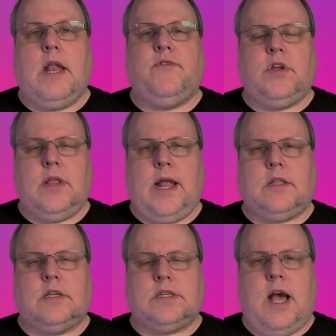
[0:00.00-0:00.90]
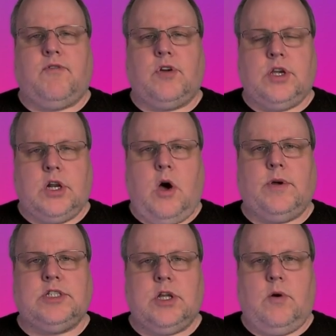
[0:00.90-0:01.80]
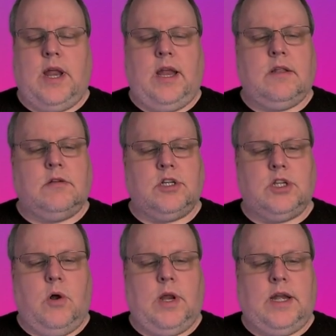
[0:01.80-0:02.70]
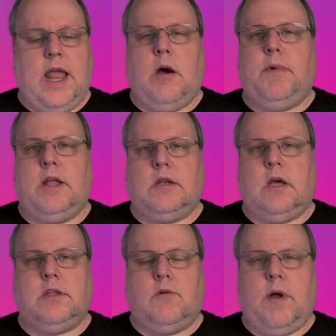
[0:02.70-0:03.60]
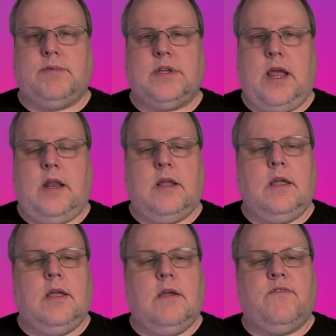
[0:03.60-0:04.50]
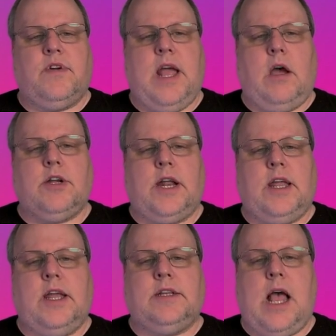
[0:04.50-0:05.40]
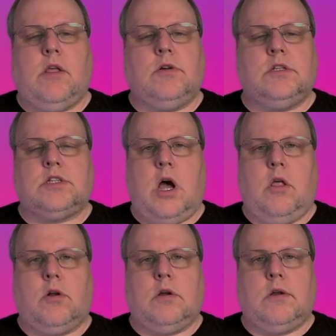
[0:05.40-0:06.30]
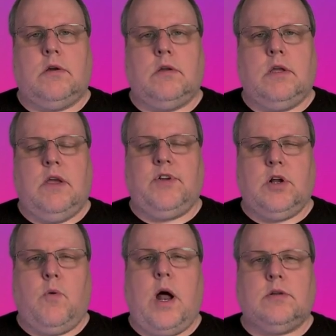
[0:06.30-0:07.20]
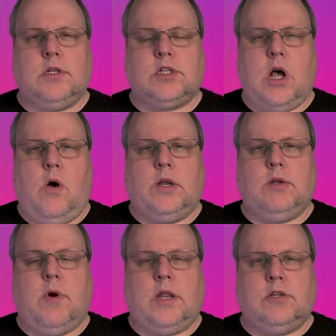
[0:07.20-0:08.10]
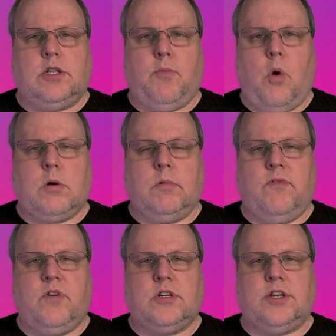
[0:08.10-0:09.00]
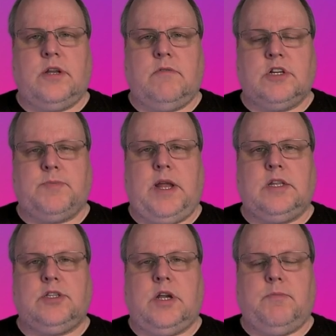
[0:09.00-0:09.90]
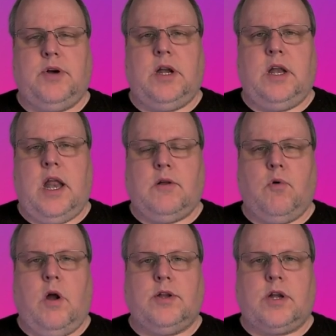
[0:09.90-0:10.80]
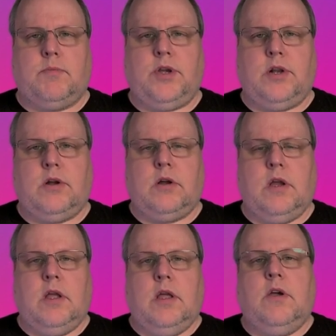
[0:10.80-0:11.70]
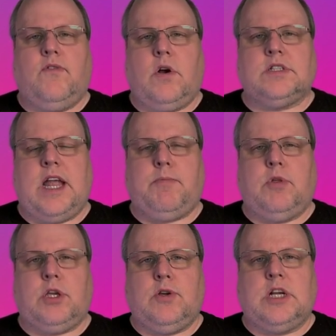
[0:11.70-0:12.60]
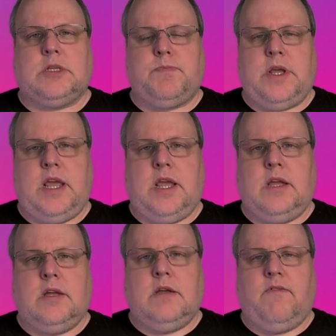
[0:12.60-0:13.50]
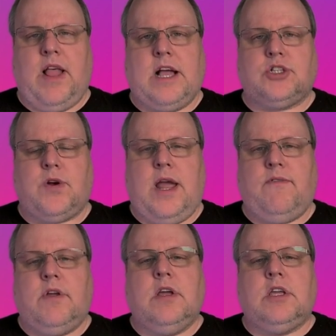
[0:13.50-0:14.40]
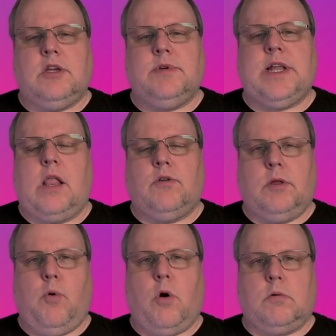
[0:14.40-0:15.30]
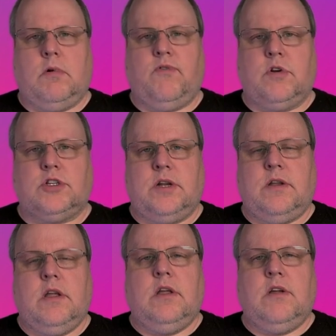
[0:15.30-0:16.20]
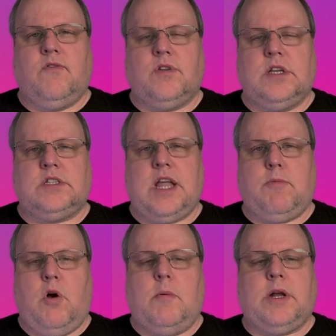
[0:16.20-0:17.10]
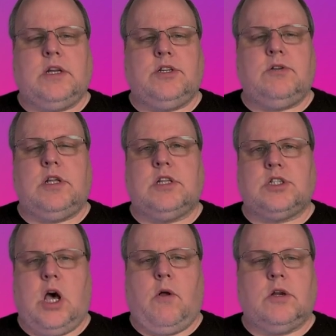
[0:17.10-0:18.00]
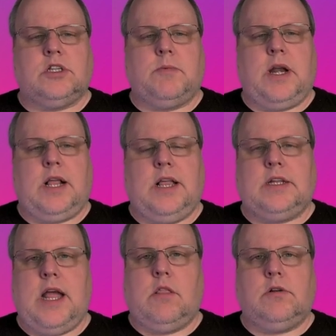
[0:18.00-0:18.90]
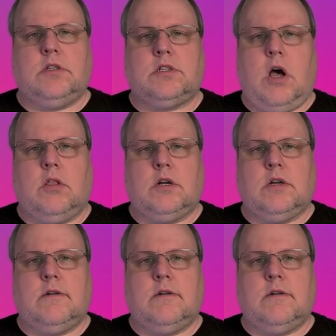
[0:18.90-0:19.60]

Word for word: And if you like this software, you can always donate. There's a donate now button on their website. For now, you're going to hit download installer. If you don't want to install and you want to use the portable version, which means you can put it anywhere on your computer, for example, a U S B flash drive, you would download the portable version. For this demo, I'm going to do the installer. So I'm going to click download installer.